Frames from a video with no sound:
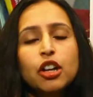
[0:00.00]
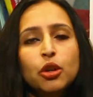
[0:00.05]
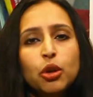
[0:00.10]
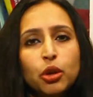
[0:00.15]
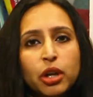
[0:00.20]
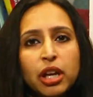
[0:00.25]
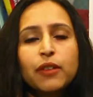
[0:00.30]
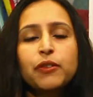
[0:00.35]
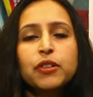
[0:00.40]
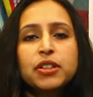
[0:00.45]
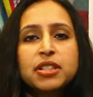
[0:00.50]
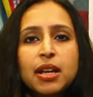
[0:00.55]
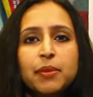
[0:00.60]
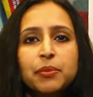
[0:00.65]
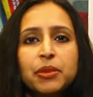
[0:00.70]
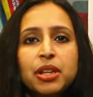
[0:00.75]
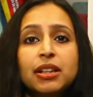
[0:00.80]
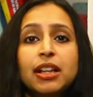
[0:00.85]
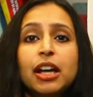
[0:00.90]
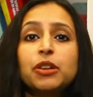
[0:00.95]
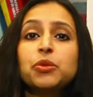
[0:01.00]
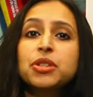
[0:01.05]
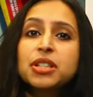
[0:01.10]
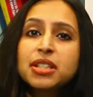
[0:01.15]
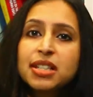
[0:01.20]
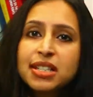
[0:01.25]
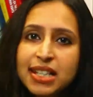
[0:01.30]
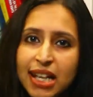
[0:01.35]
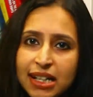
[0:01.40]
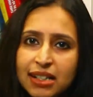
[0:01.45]
looking for something that was a
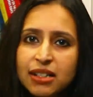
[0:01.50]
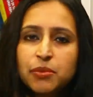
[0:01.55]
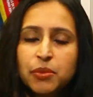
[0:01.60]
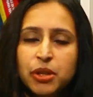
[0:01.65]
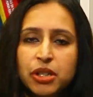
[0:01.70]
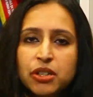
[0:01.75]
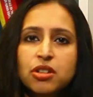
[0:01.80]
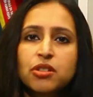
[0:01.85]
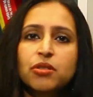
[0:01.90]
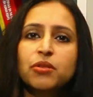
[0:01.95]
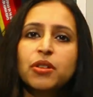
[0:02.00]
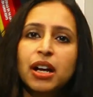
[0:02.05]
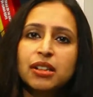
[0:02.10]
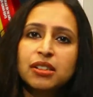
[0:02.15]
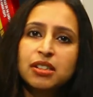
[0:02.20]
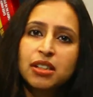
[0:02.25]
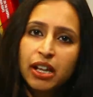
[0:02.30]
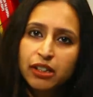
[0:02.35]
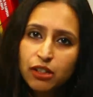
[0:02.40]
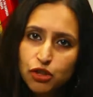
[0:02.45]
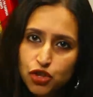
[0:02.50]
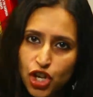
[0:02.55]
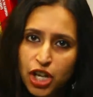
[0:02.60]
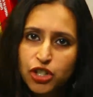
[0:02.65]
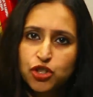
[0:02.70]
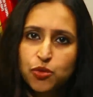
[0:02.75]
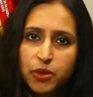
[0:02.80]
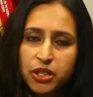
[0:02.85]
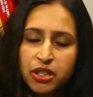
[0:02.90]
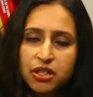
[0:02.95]
settlement rather than a
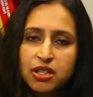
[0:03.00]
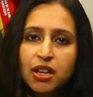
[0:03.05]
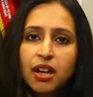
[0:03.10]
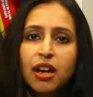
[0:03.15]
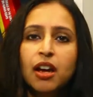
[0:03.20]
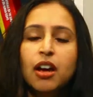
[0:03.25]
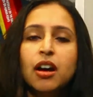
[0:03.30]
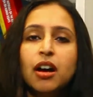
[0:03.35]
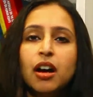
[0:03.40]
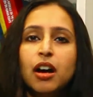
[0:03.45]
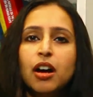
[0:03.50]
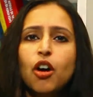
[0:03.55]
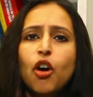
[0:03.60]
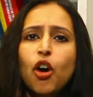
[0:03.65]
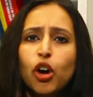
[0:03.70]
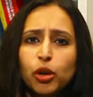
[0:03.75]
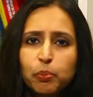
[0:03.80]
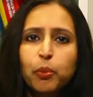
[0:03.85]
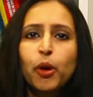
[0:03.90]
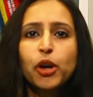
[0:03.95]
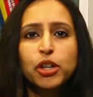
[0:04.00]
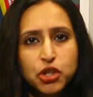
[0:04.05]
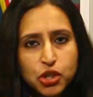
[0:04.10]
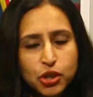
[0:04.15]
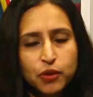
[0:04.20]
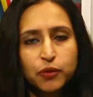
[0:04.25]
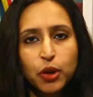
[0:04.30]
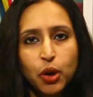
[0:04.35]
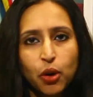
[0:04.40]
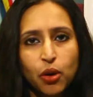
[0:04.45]
judgment on points
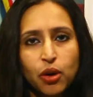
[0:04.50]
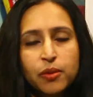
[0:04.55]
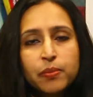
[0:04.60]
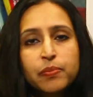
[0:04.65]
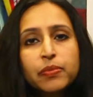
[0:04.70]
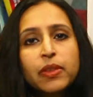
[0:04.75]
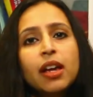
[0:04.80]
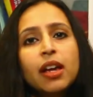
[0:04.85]
of law.